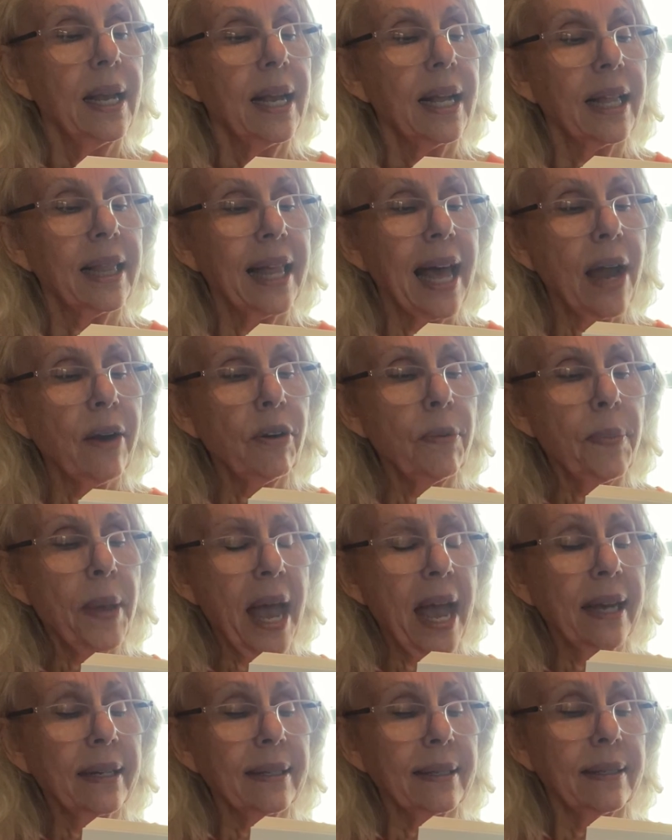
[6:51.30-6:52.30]
Clara
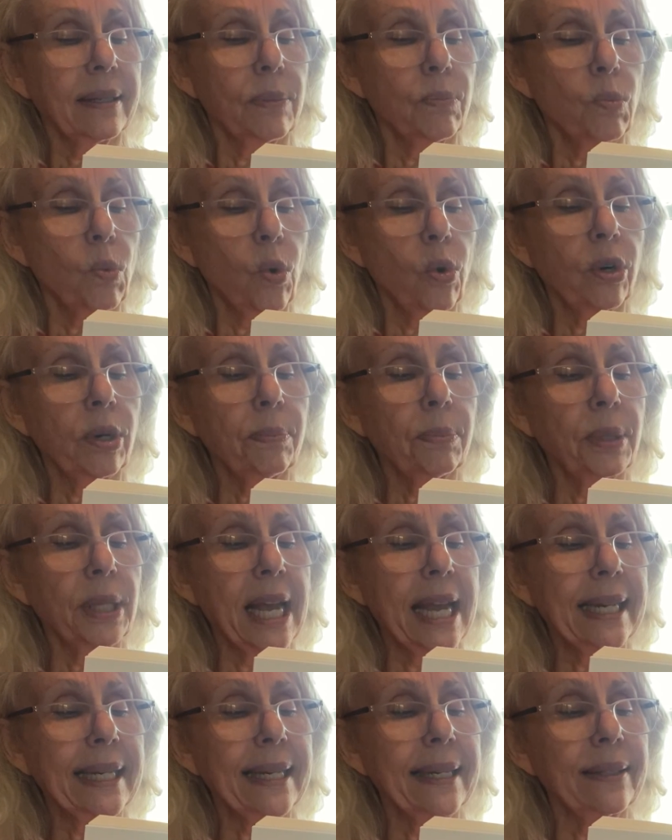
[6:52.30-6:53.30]
packed some warm
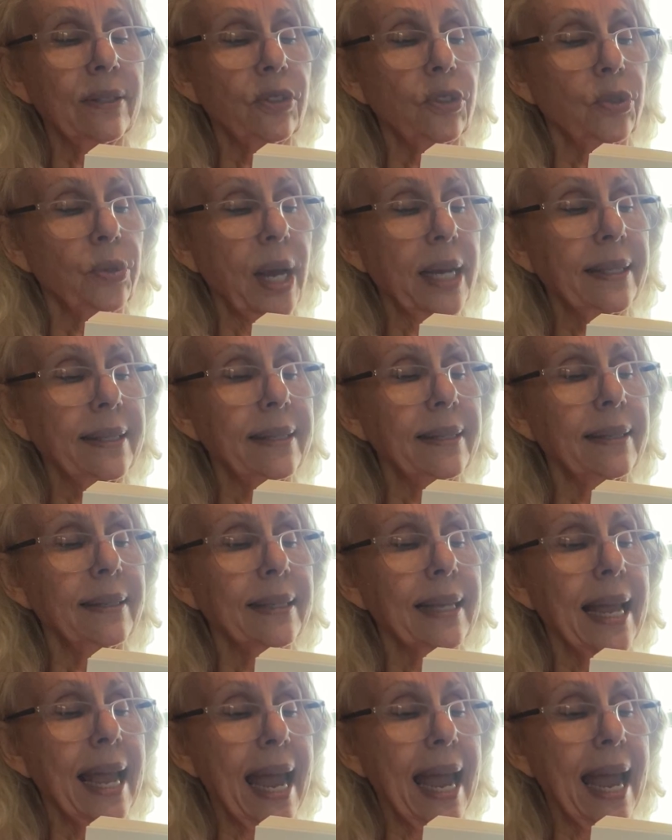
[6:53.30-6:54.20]
blankets, dresses,